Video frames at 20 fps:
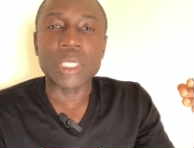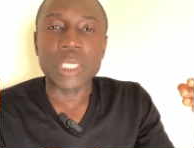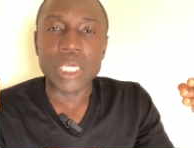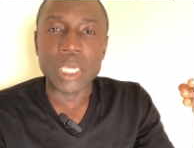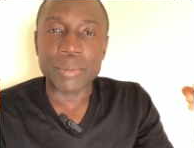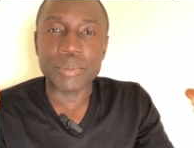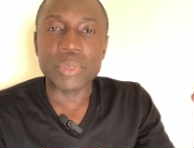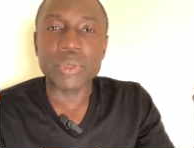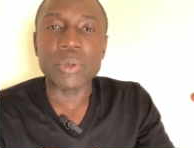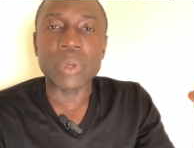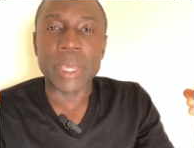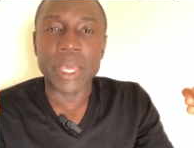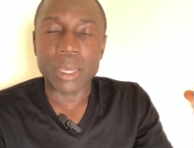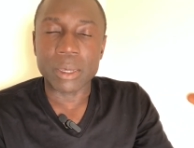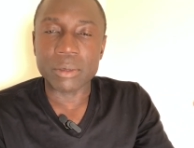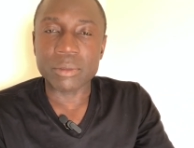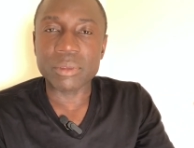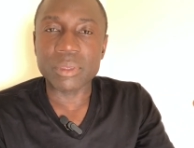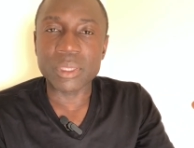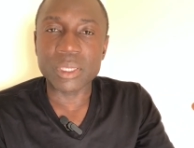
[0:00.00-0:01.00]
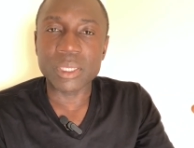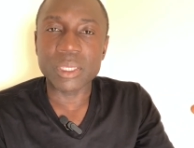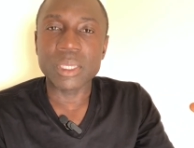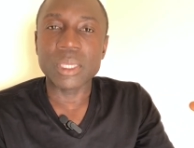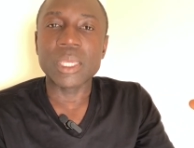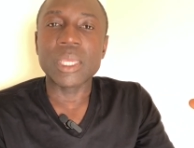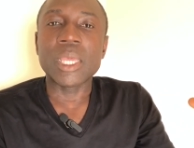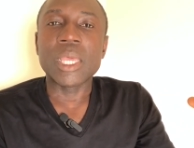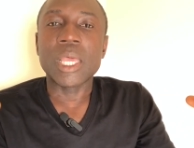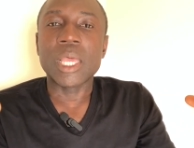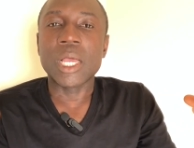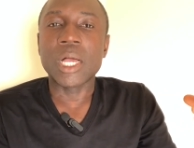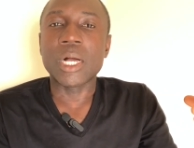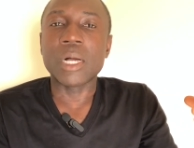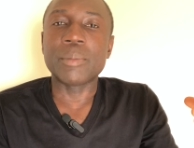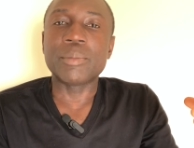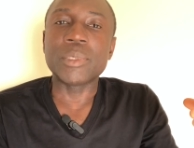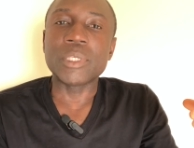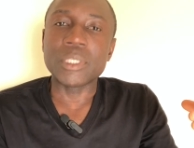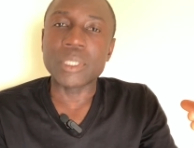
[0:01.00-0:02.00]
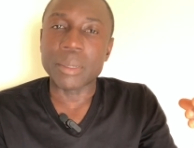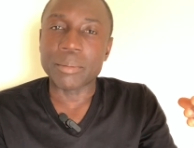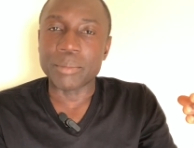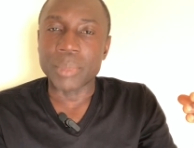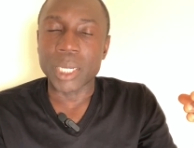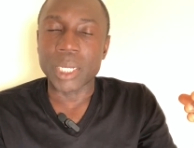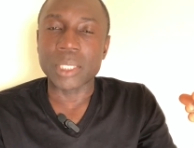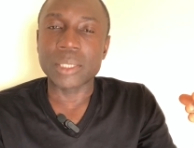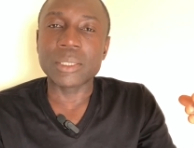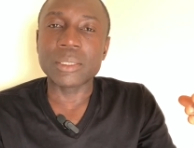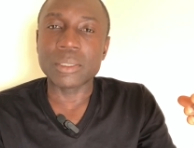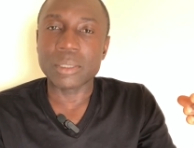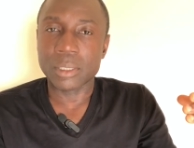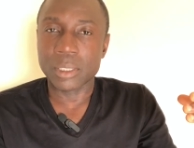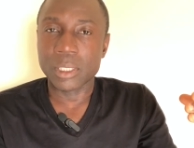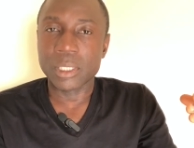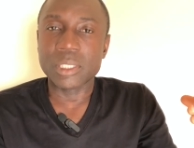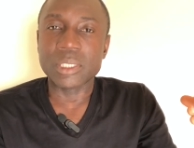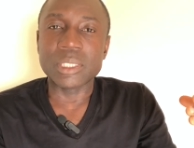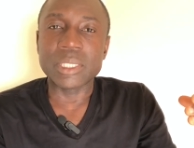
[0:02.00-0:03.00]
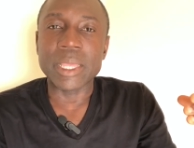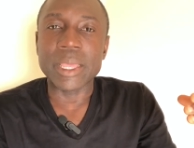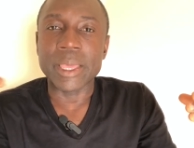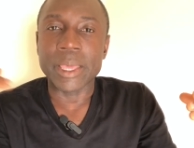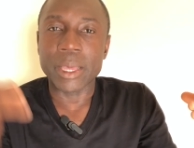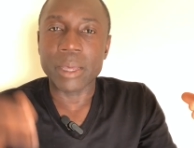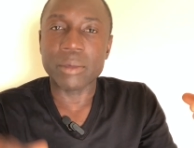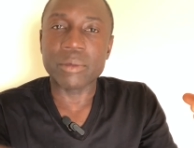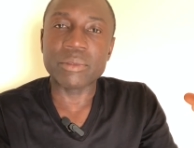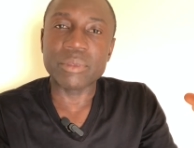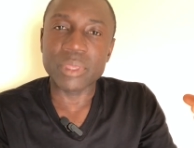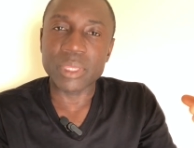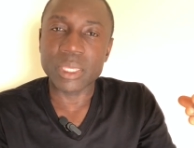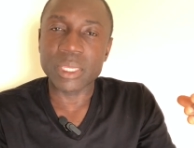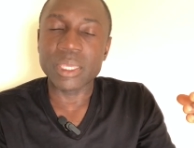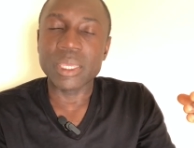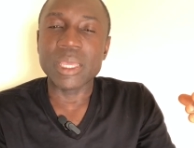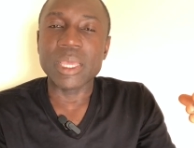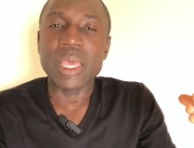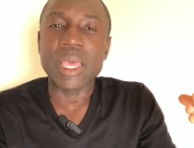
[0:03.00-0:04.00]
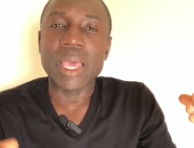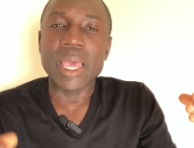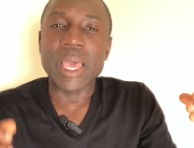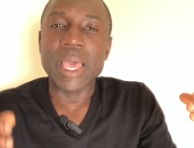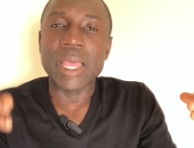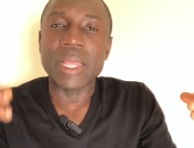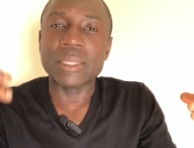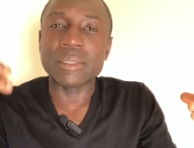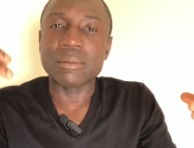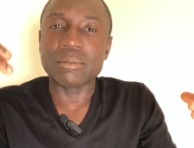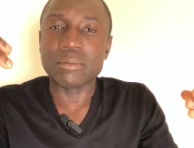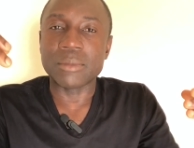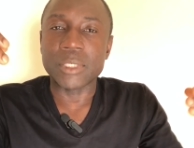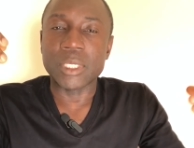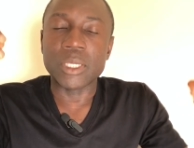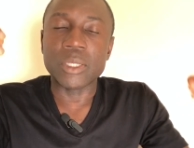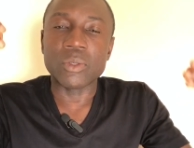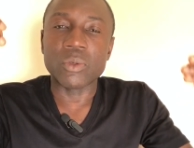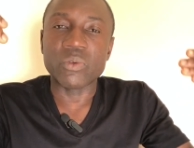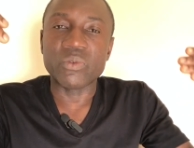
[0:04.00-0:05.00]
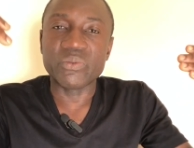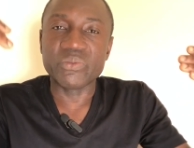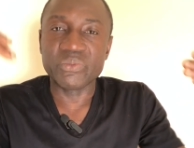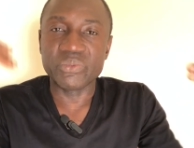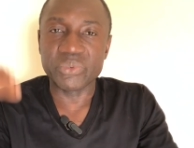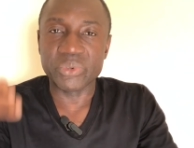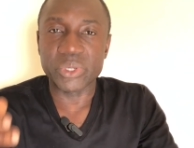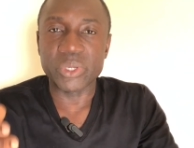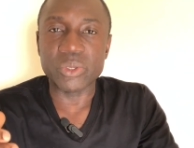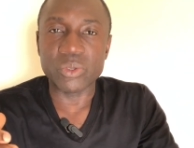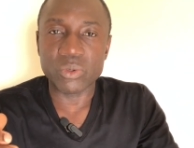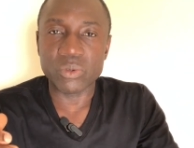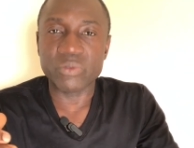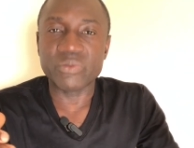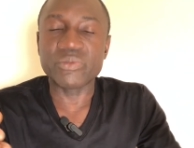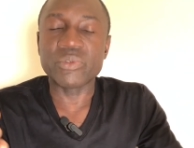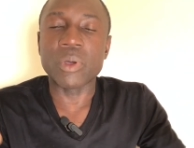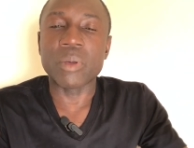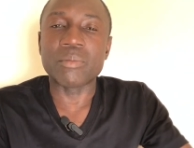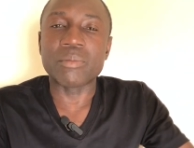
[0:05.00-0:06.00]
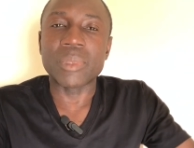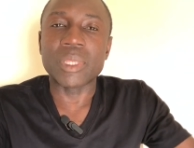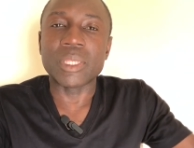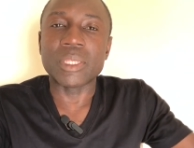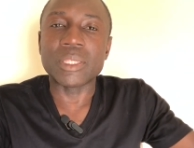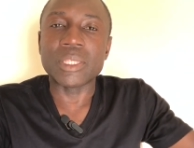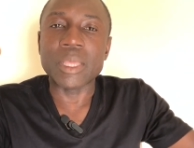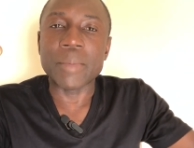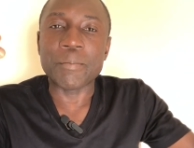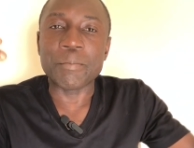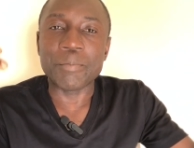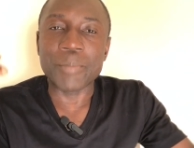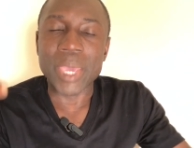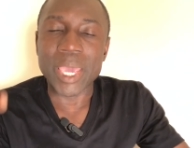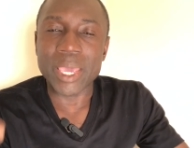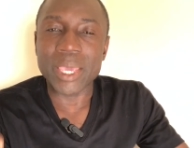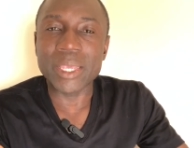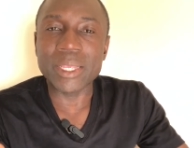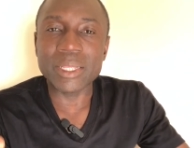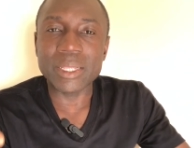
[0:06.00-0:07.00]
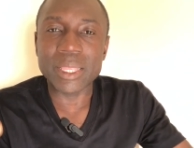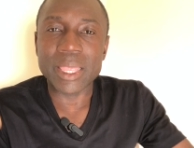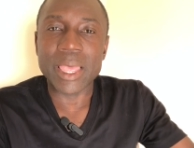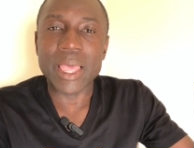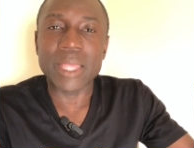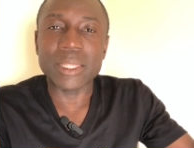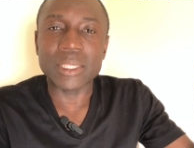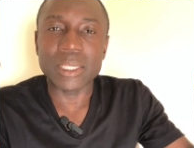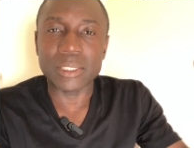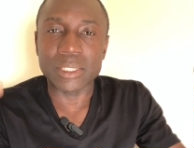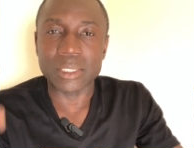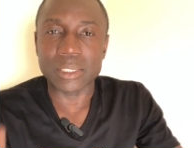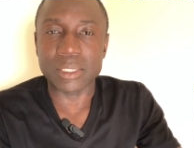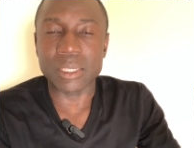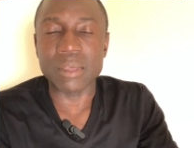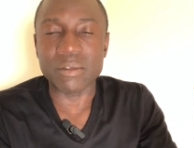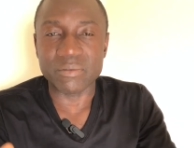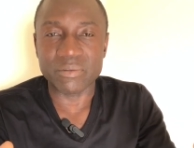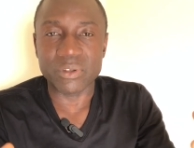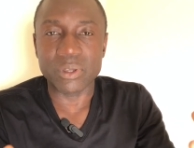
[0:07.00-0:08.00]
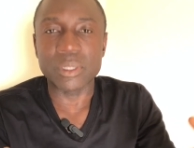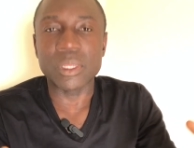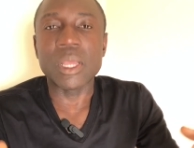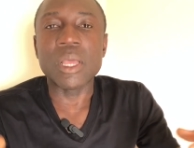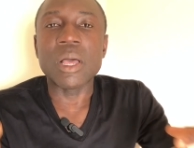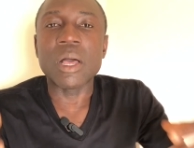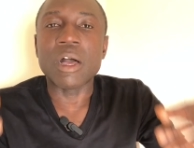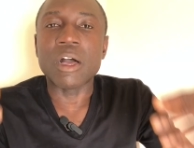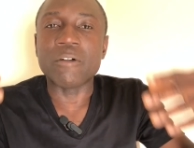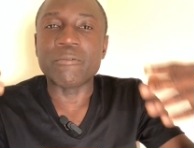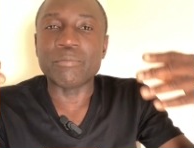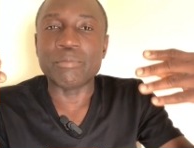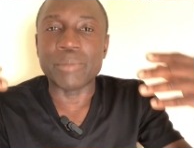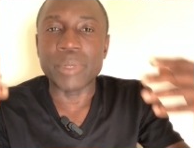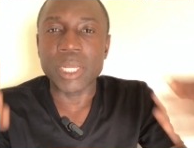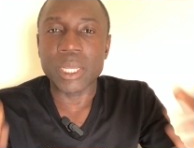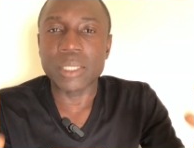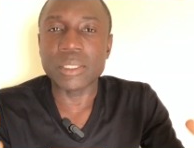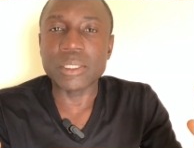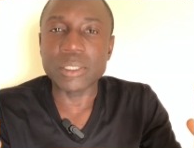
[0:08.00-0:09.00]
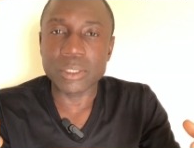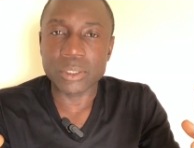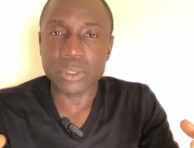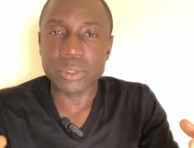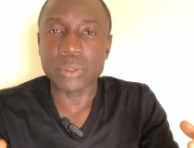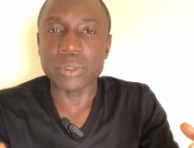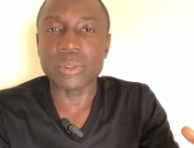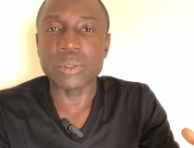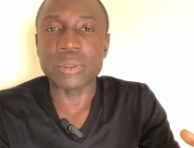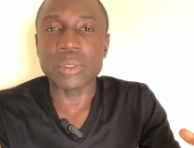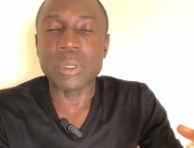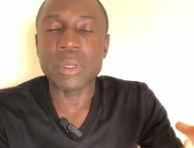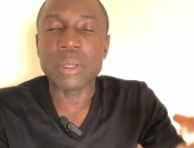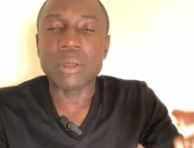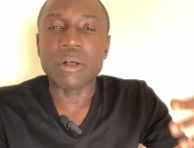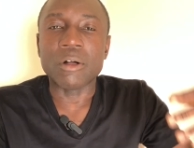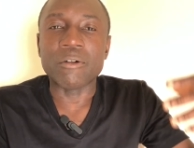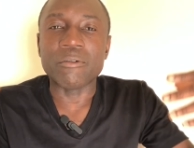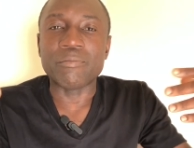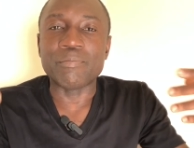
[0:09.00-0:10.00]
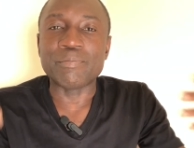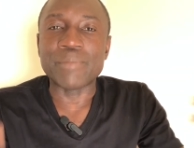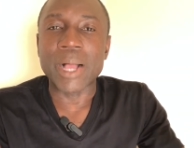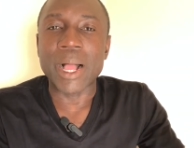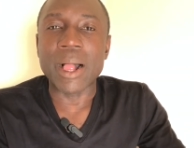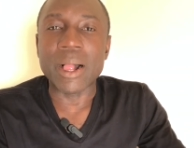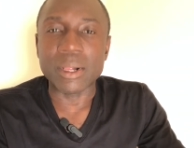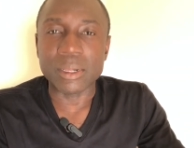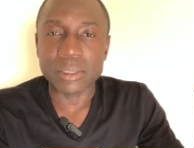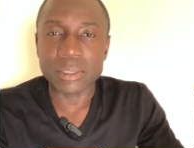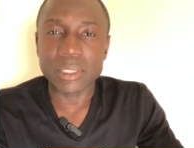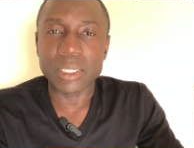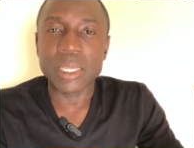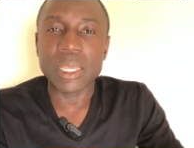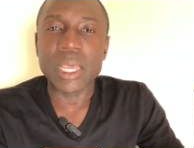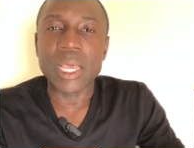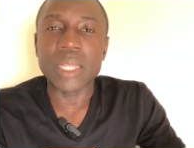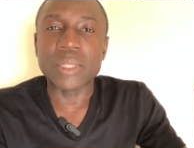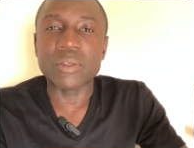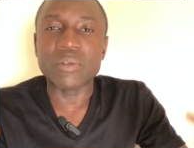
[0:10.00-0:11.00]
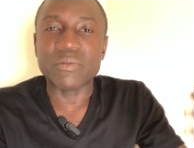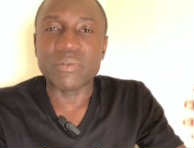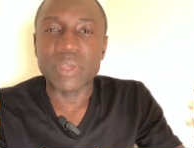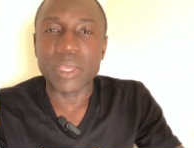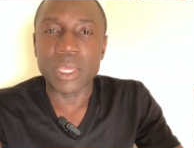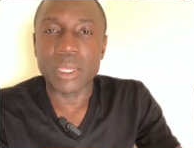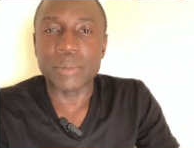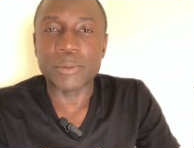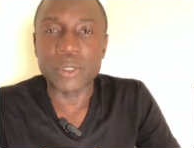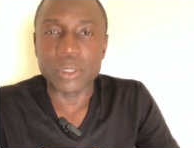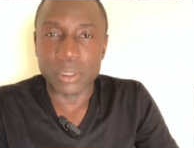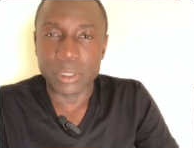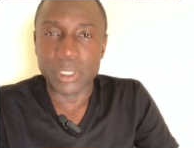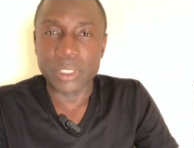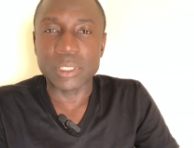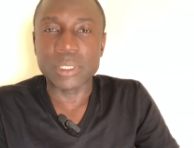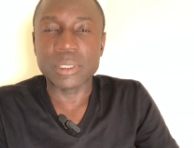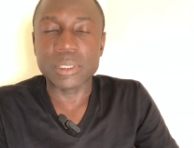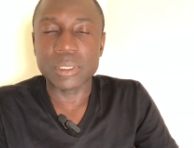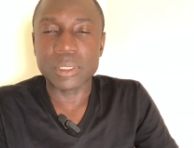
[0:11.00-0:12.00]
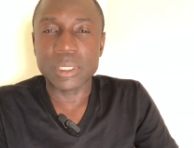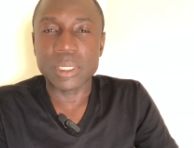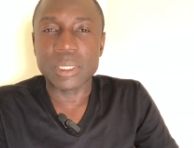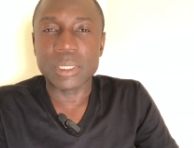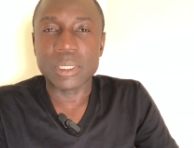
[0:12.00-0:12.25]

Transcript: keep you healthy, help your butt stay healthy, and, free you from the pain and the discomfort of bloody stool, of piles, and of hemorrhoids.